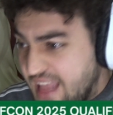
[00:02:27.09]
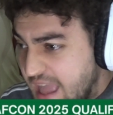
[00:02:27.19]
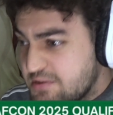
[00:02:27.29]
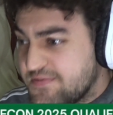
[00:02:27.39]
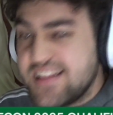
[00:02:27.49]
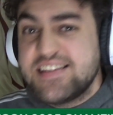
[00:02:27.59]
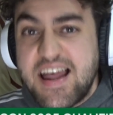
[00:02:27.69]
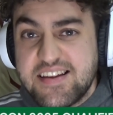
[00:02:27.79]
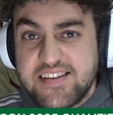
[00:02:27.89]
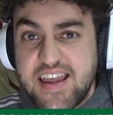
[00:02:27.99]
He was
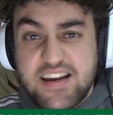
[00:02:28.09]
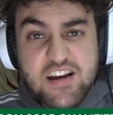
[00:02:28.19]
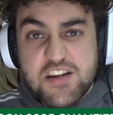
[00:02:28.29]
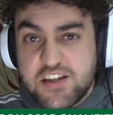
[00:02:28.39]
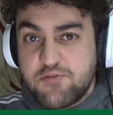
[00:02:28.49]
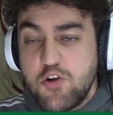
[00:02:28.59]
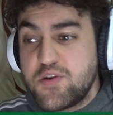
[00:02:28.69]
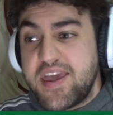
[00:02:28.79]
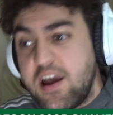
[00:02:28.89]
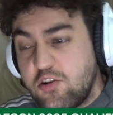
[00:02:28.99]
fantastic.
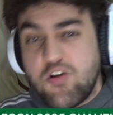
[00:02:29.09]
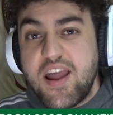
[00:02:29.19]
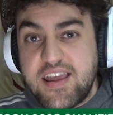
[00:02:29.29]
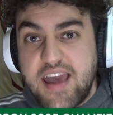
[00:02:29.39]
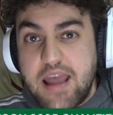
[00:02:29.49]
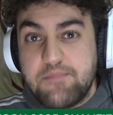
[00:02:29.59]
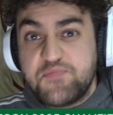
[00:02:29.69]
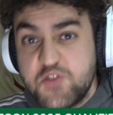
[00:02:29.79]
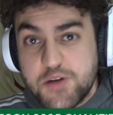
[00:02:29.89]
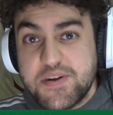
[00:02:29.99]
Zarouki, a great game.
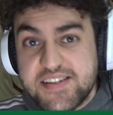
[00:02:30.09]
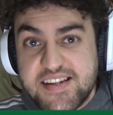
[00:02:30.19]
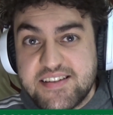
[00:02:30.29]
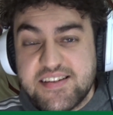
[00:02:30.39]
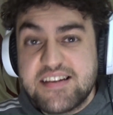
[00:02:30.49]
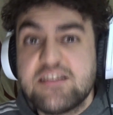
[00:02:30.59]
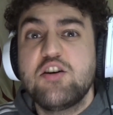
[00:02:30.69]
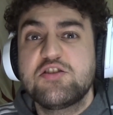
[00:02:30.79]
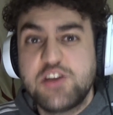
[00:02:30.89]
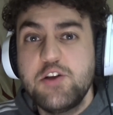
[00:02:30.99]
2 assists in his
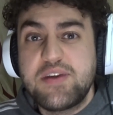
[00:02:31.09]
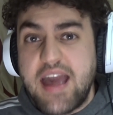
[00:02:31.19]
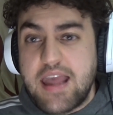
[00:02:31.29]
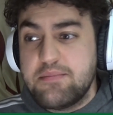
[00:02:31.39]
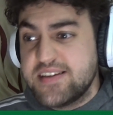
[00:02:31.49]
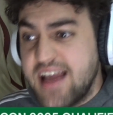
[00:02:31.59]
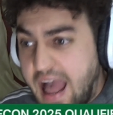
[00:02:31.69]
last 2 games.